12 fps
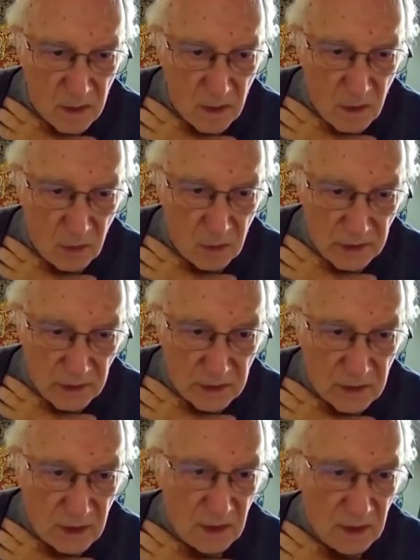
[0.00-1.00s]
okay,
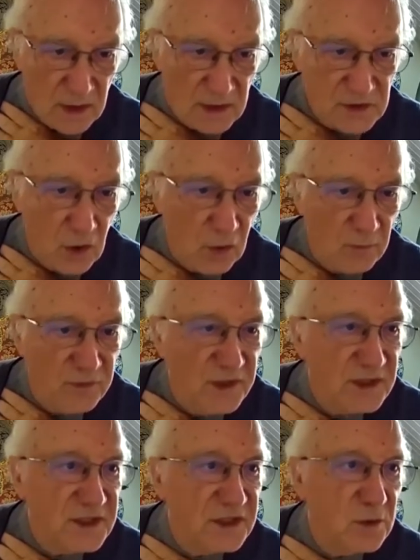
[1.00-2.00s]
so
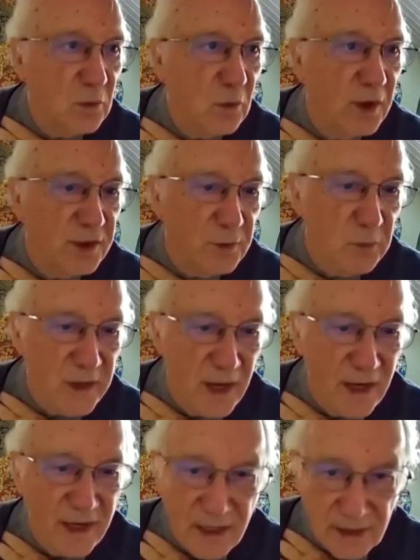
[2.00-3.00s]
this is what we
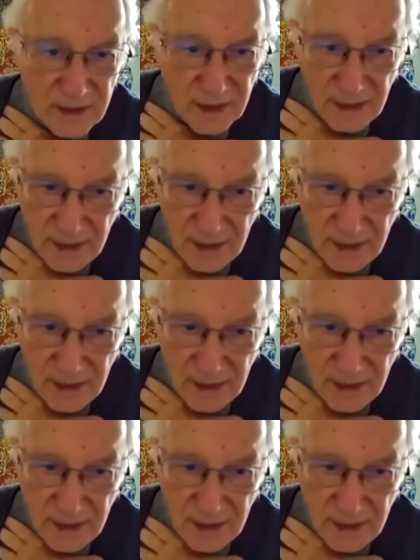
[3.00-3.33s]
are getting.